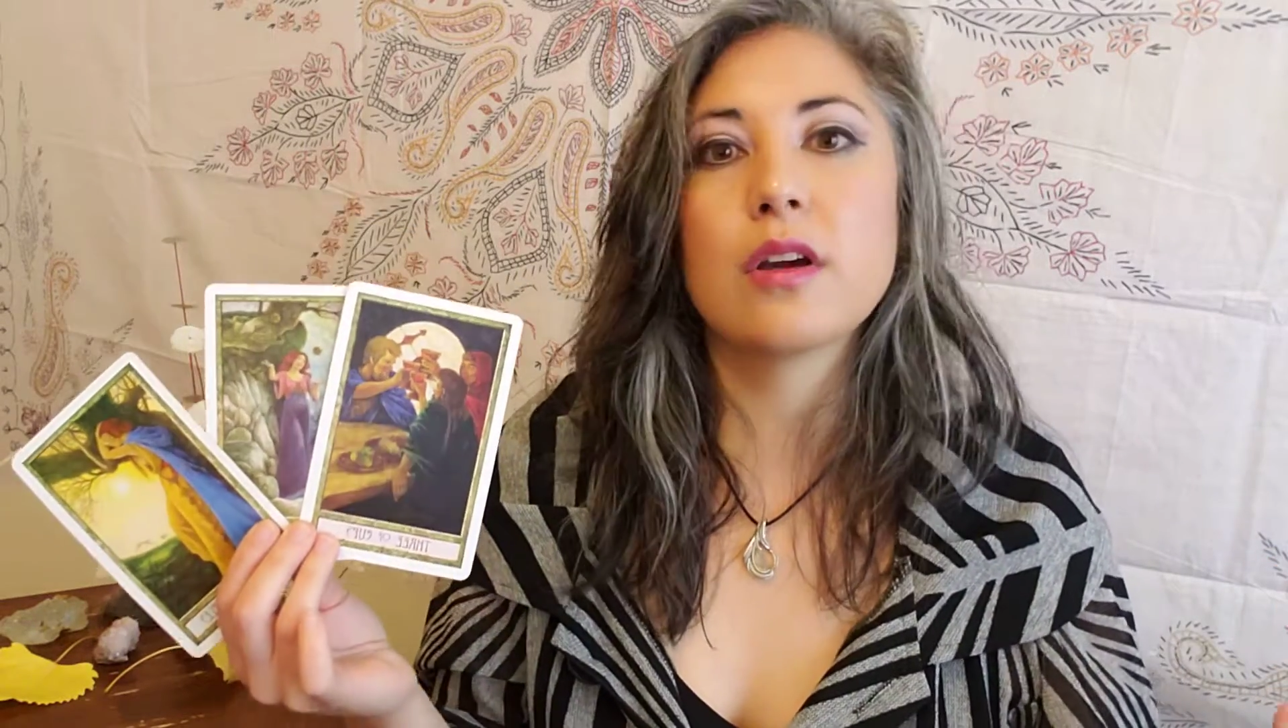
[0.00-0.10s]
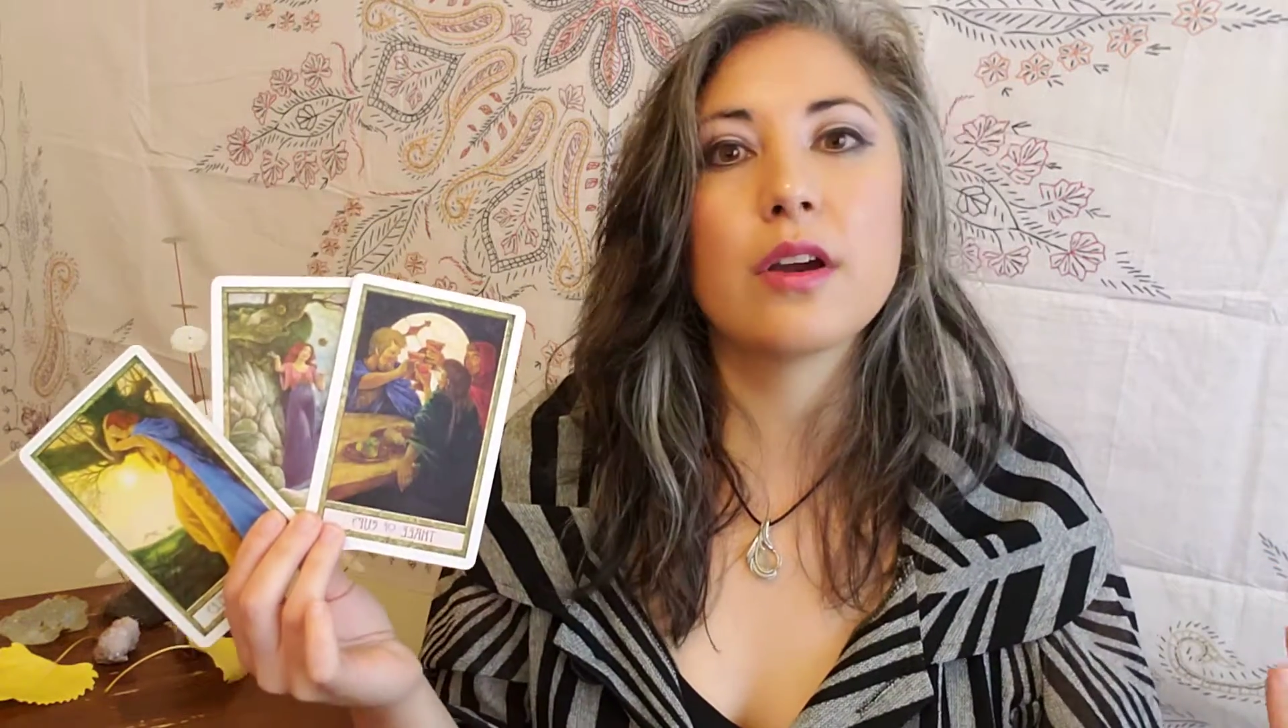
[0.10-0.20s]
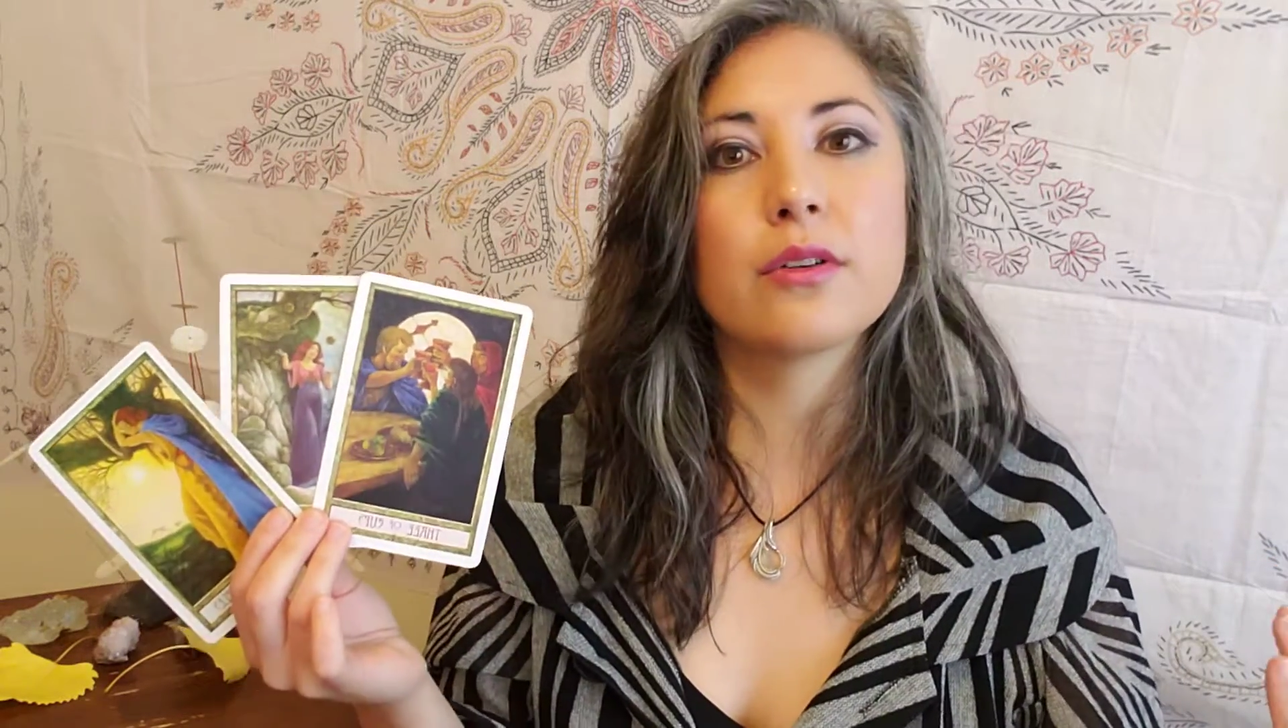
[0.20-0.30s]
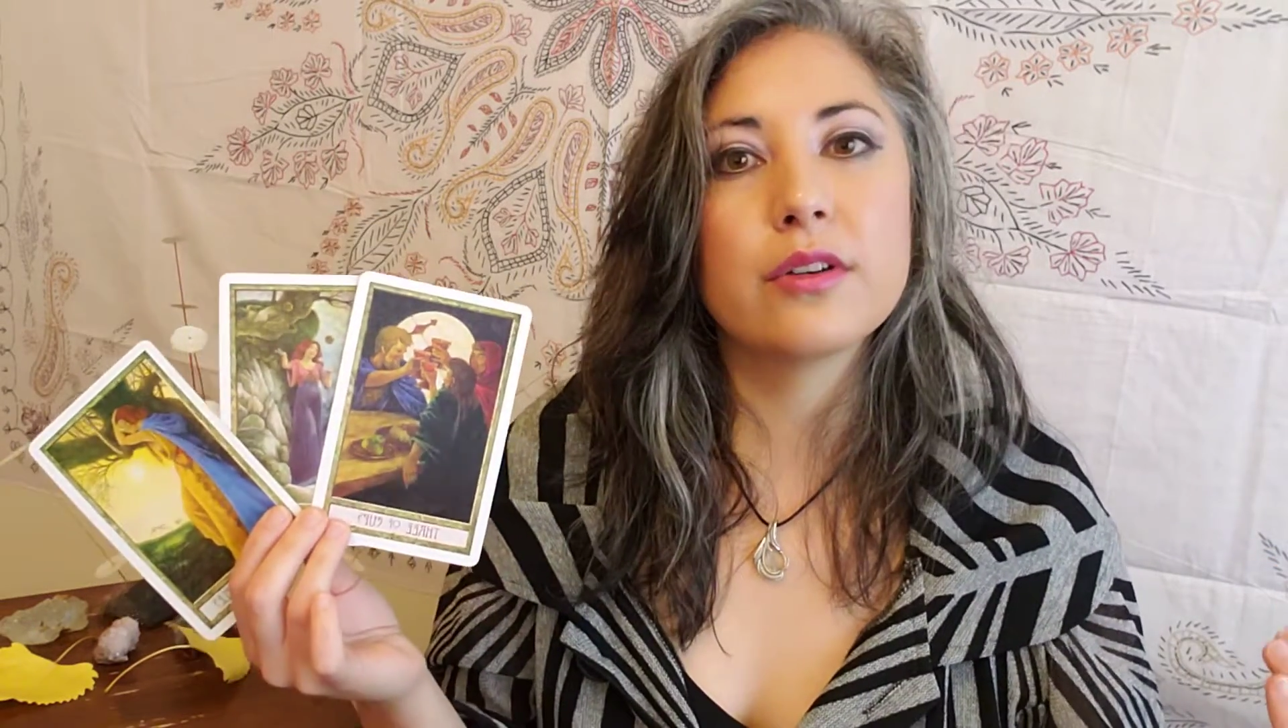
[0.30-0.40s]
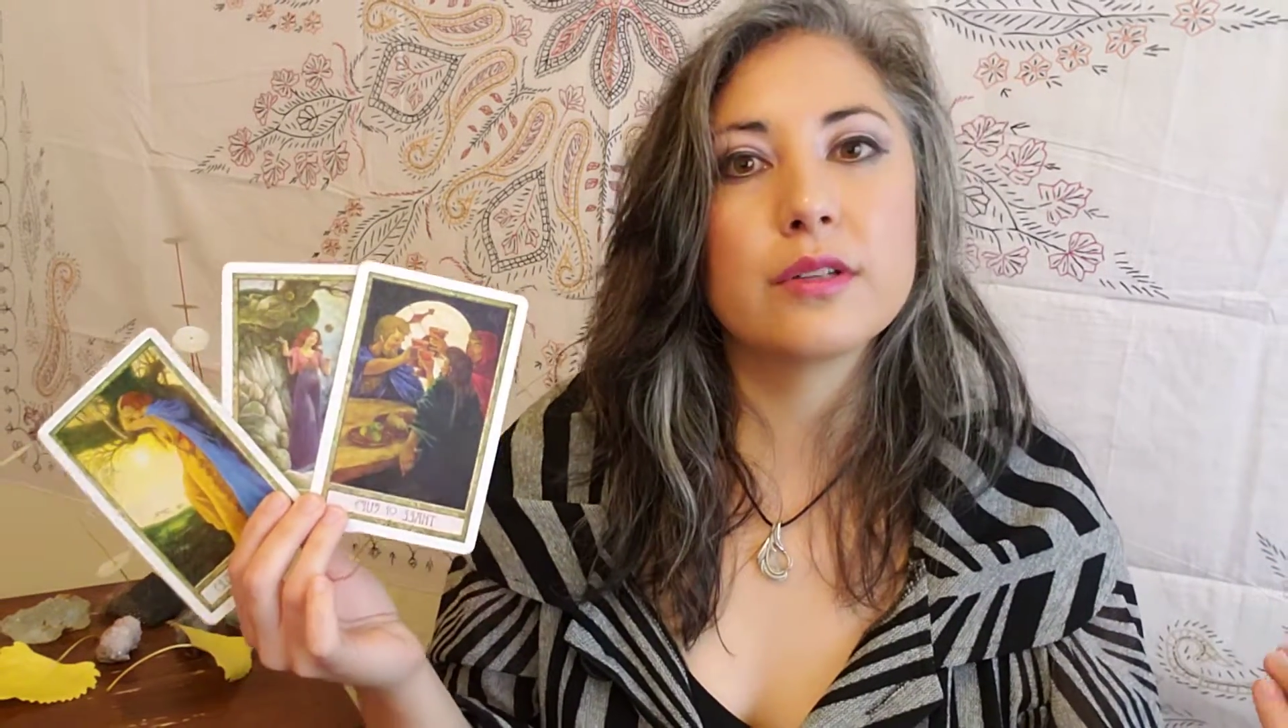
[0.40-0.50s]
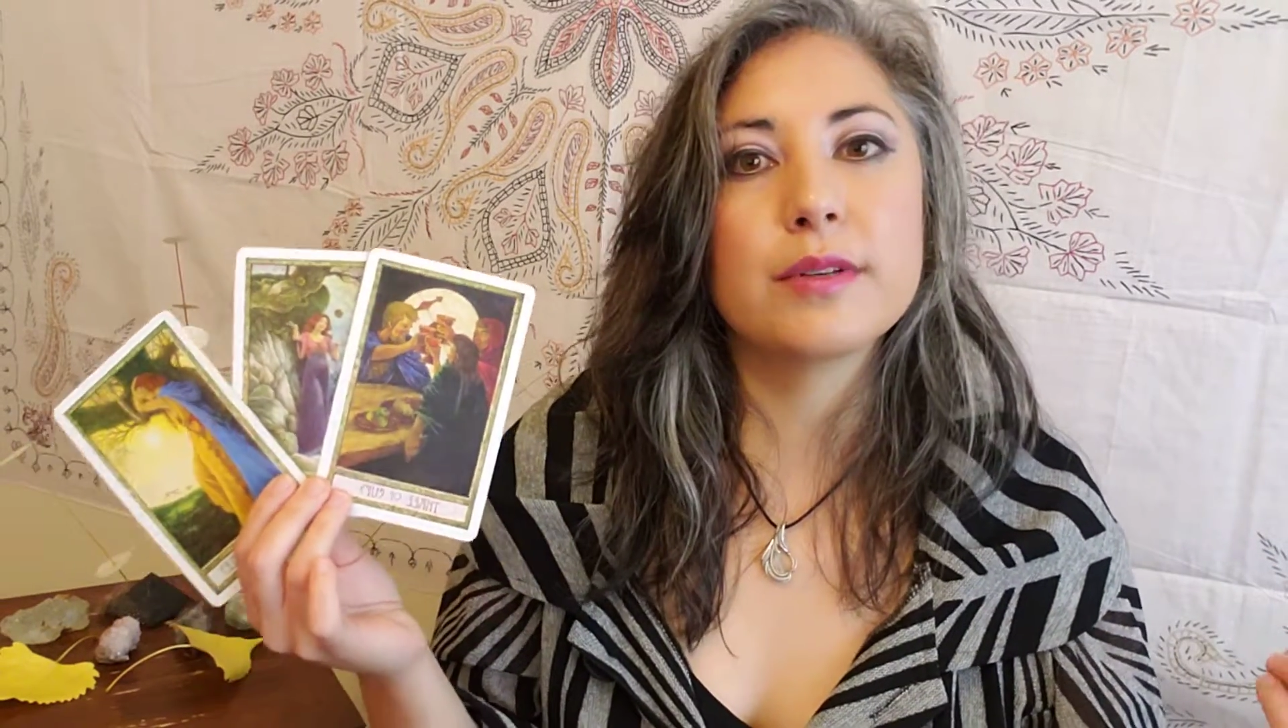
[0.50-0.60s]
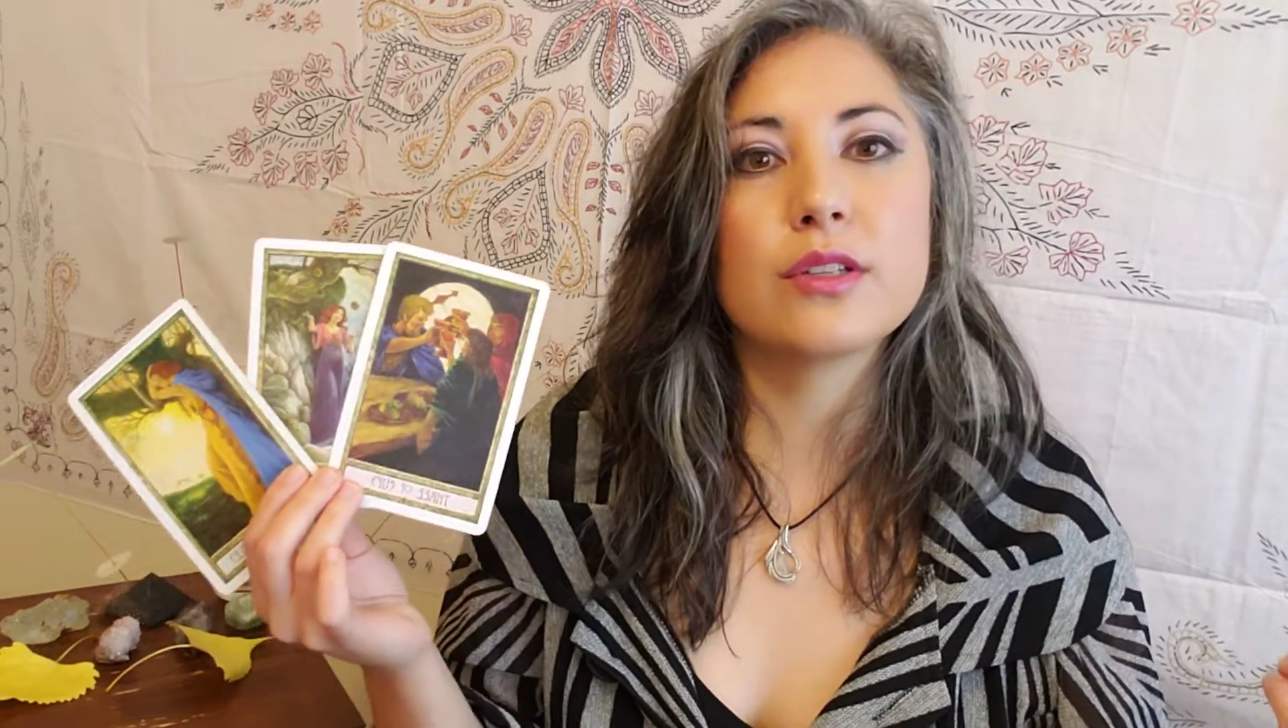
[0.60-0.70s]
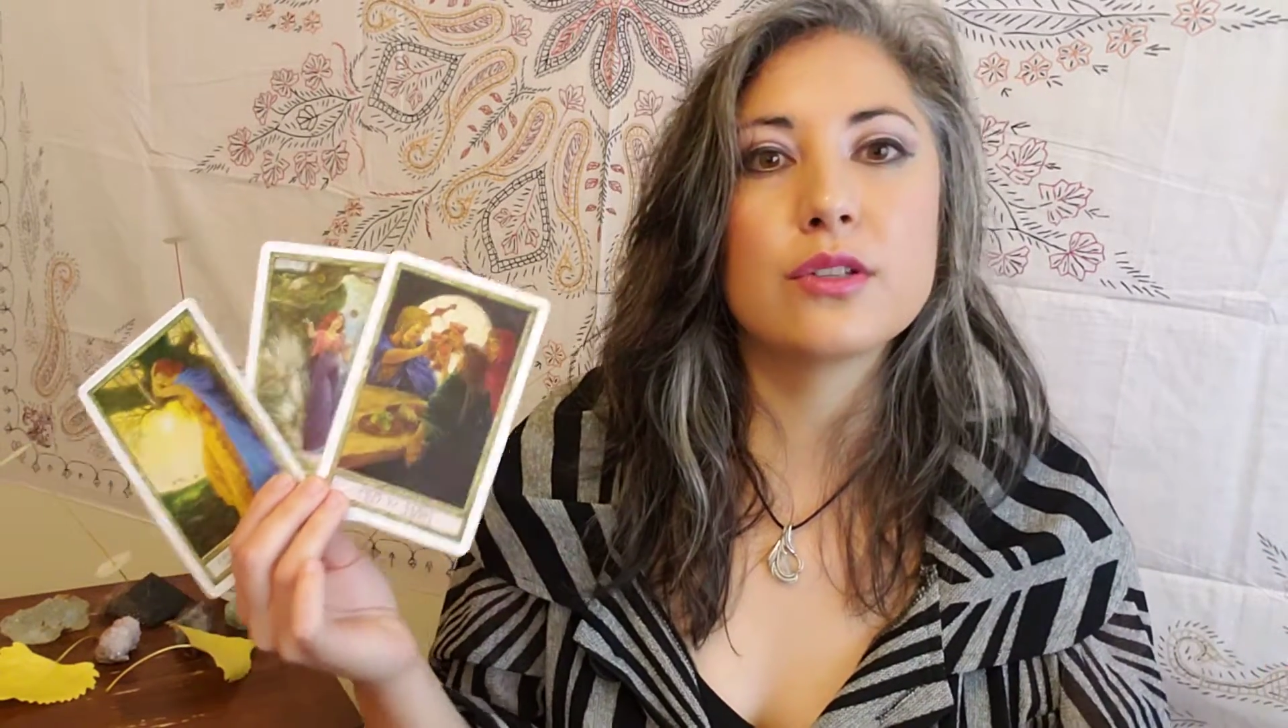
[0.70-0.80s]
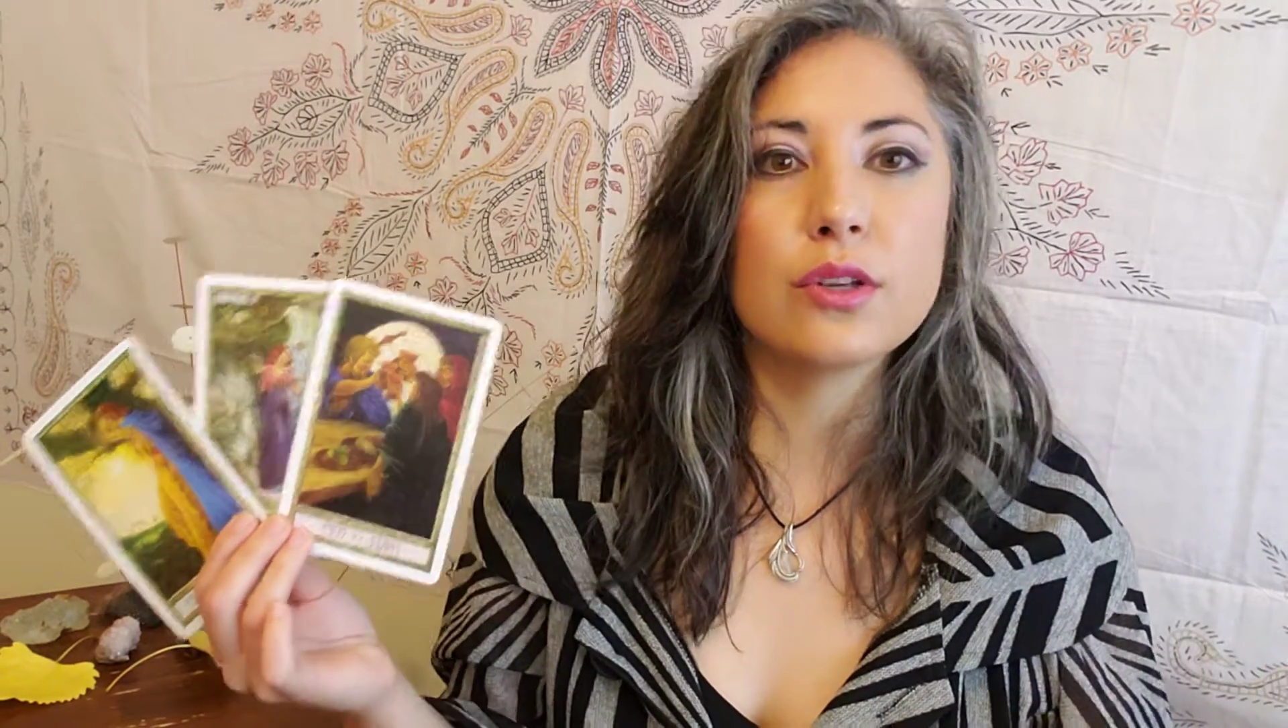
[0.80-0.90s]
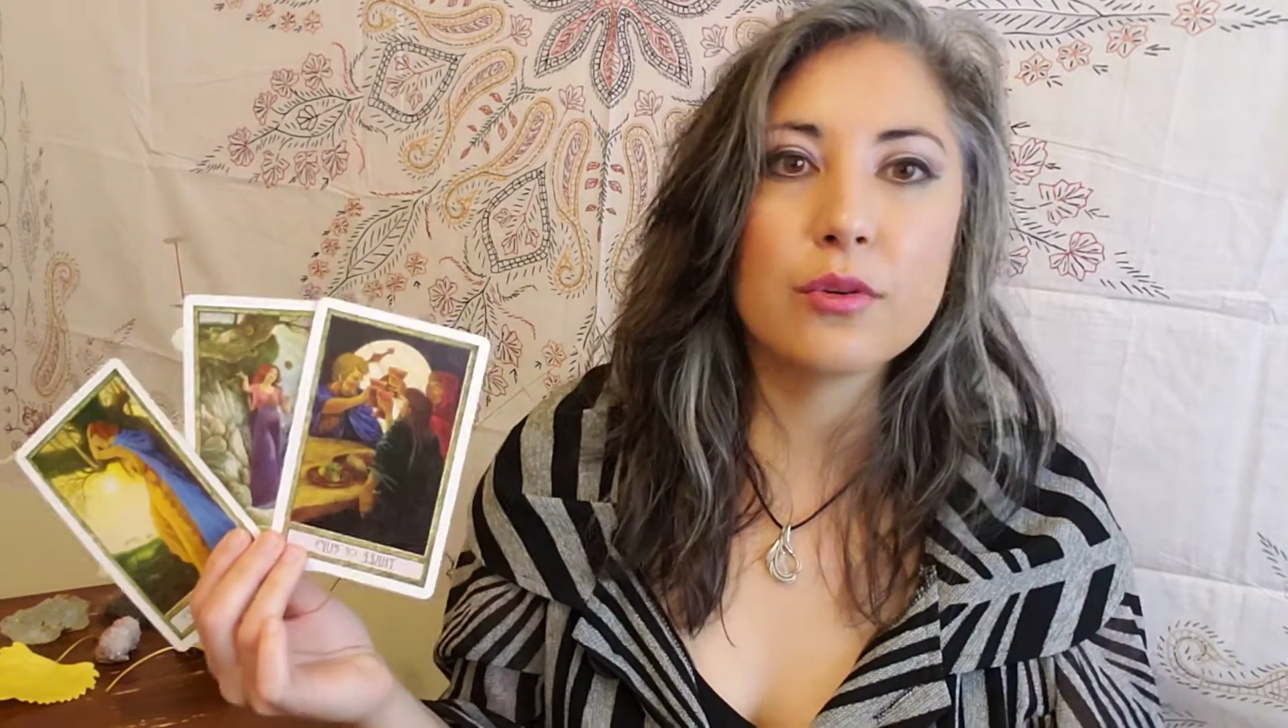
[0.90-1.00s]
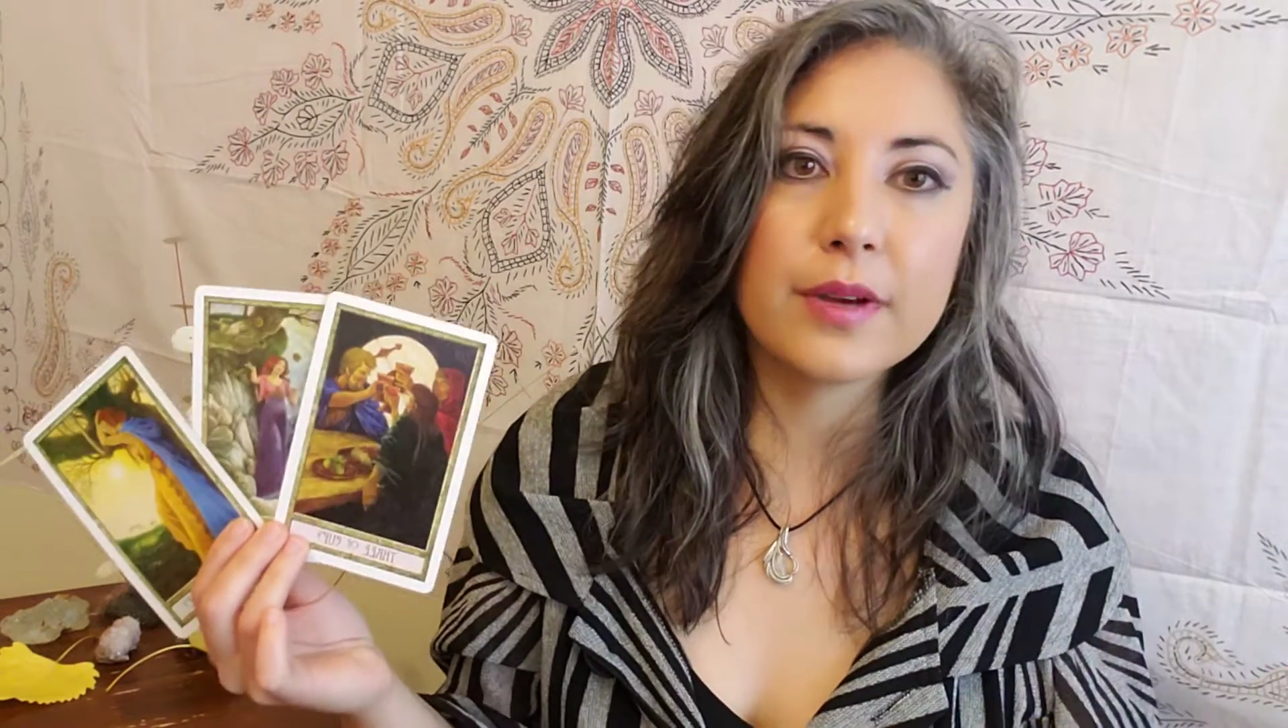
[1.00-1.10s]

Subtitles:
are going to be so